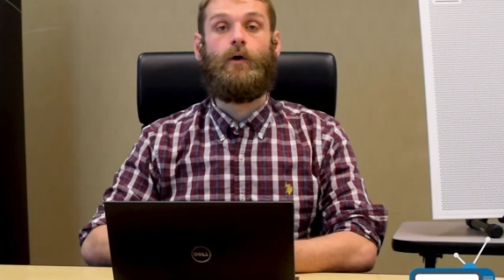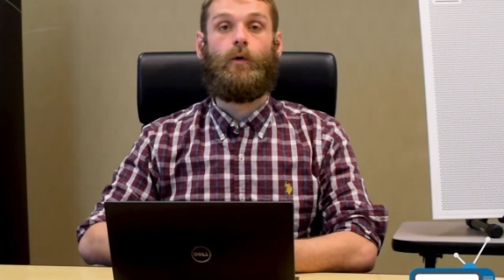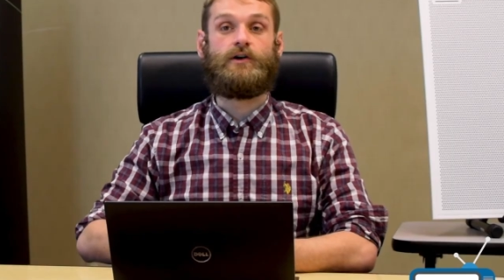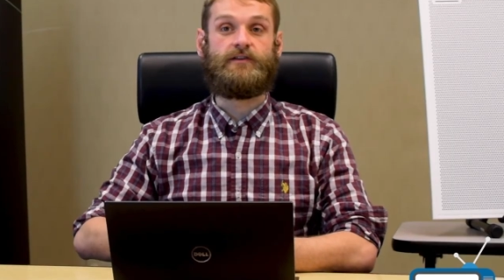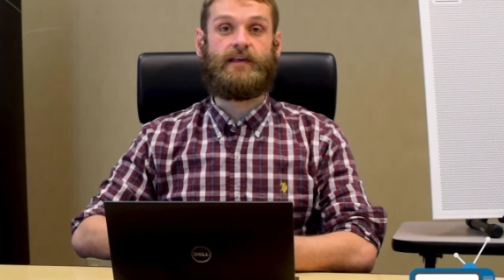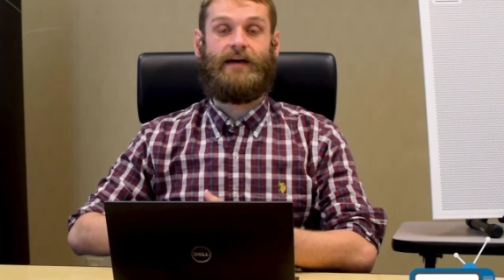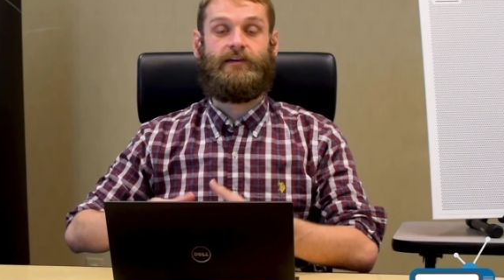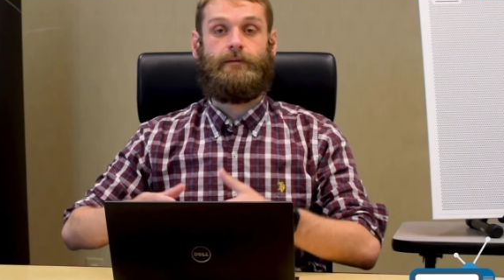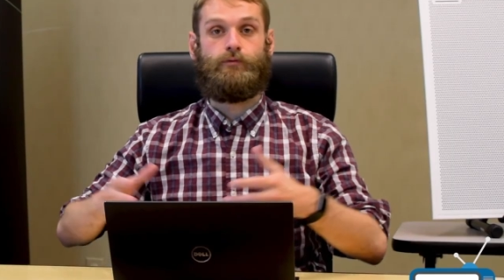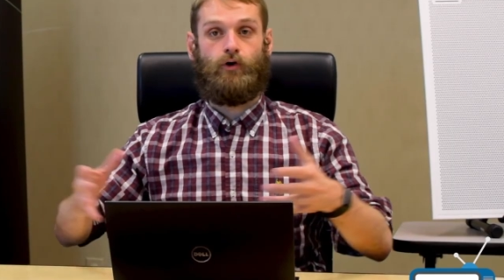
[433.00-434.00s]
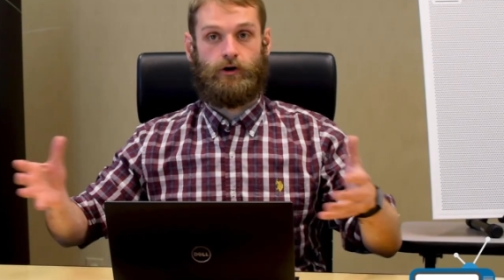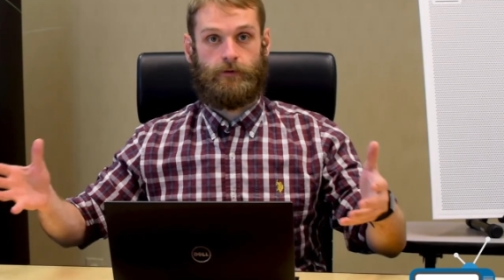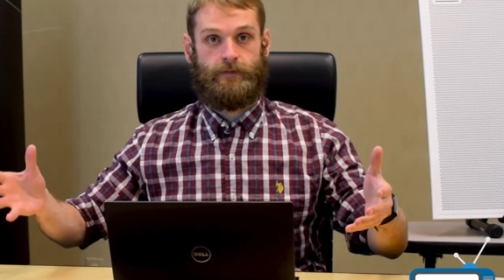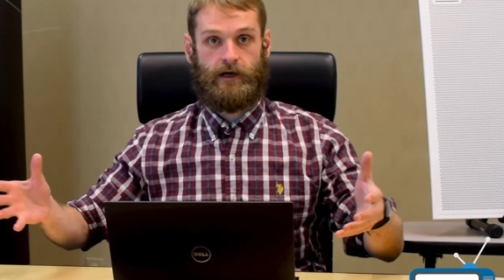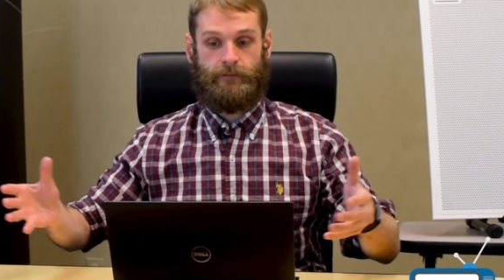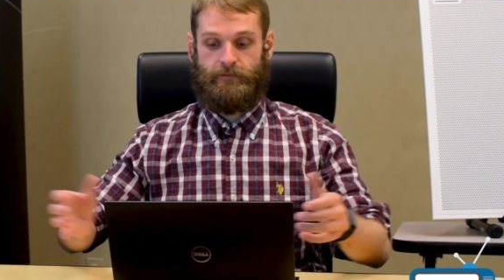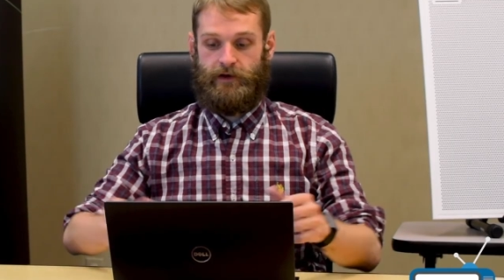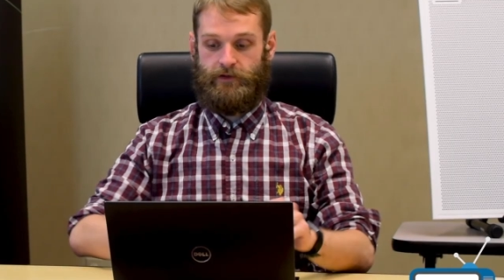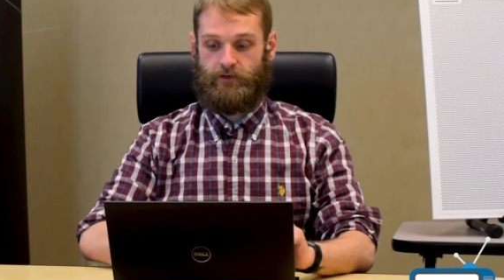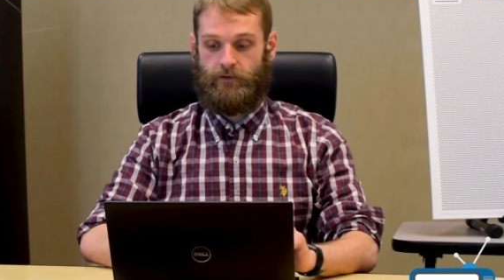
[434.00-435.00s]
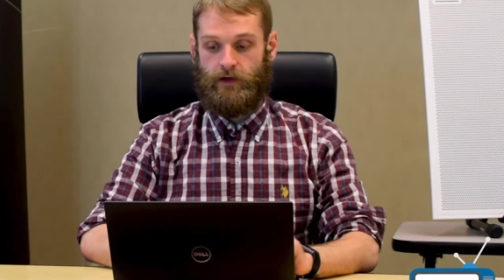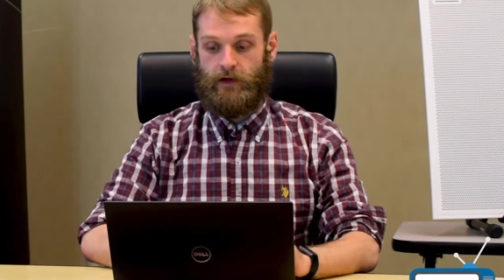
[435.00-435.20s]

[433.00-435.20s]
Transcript: or just have a broader pickup space.